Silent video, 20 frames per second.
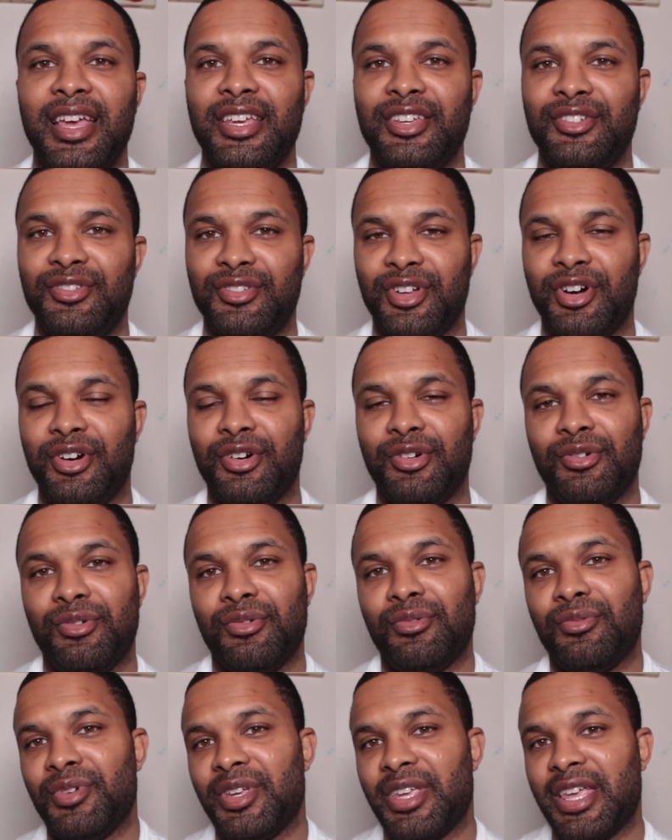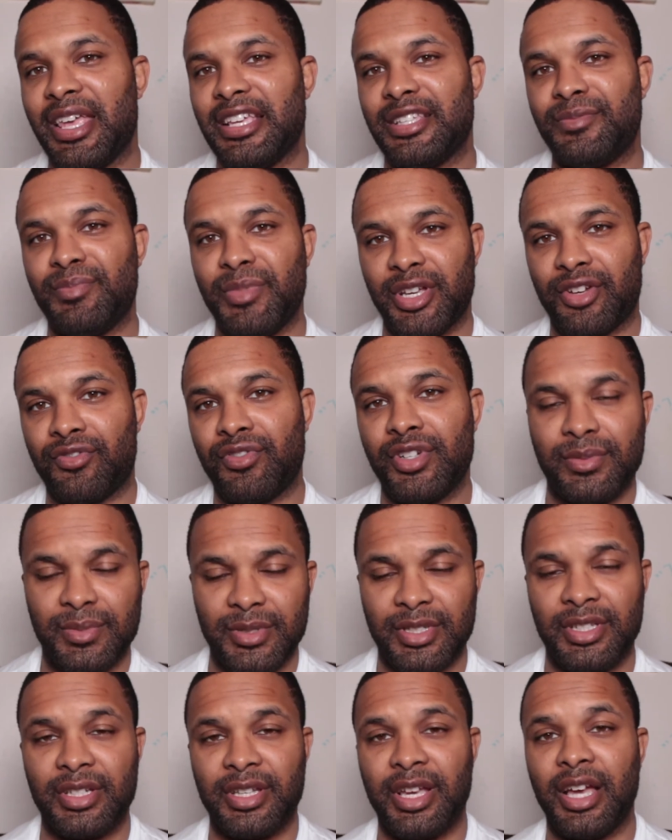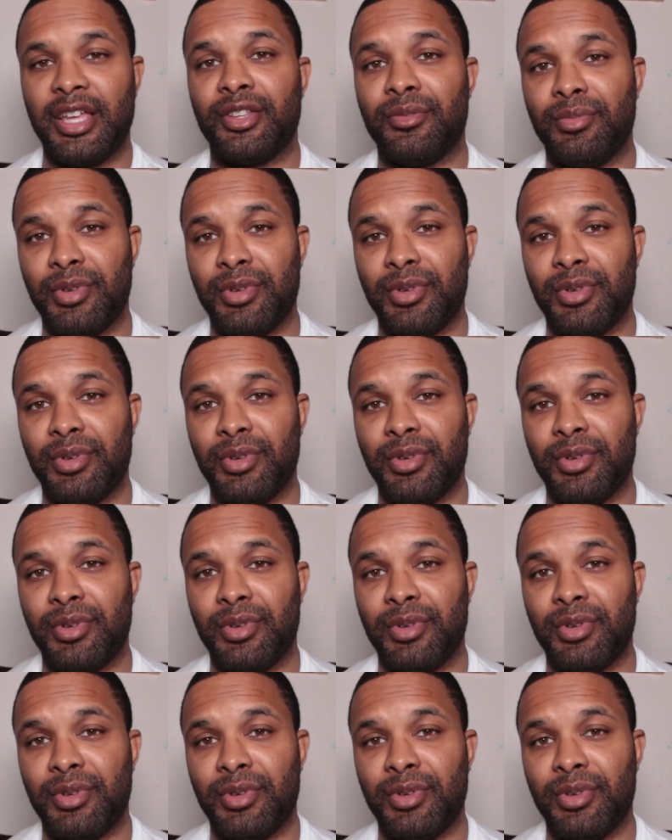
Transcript: you know, we can't spend Christmas together,